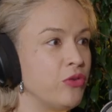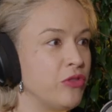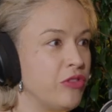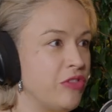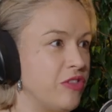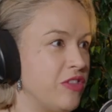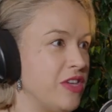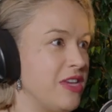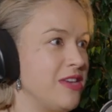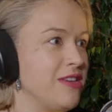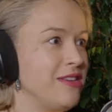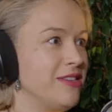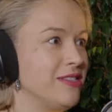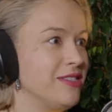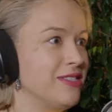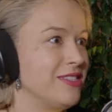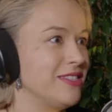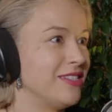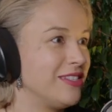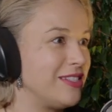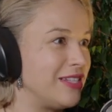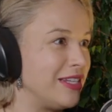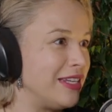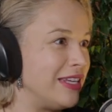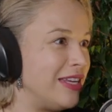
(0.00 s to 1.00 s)
things,
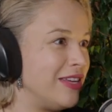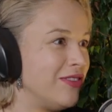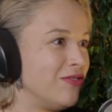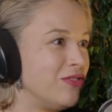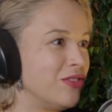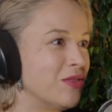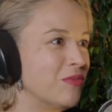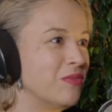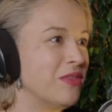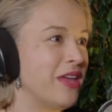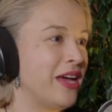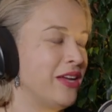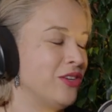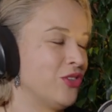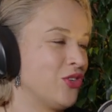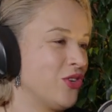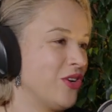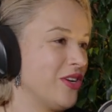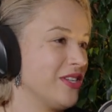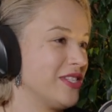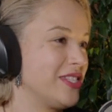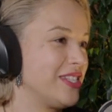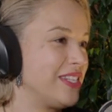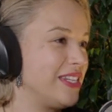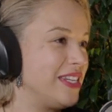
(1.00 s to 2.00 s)
to give them that
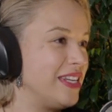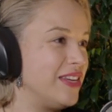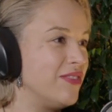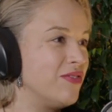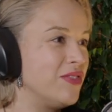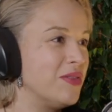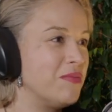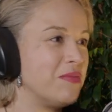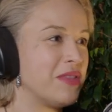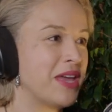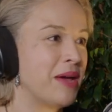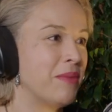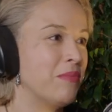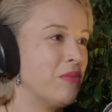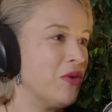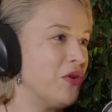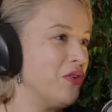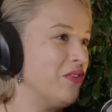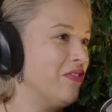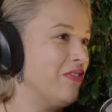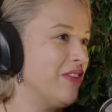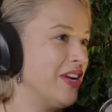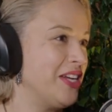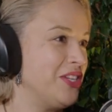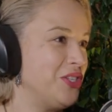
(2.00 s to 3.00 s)
trust, give them that
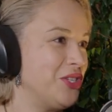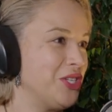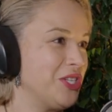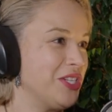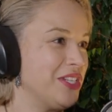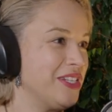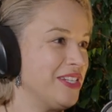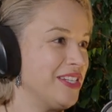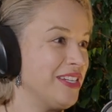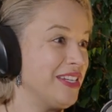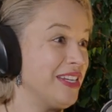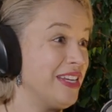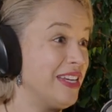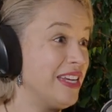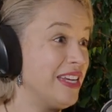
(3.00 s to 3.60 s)
motivation,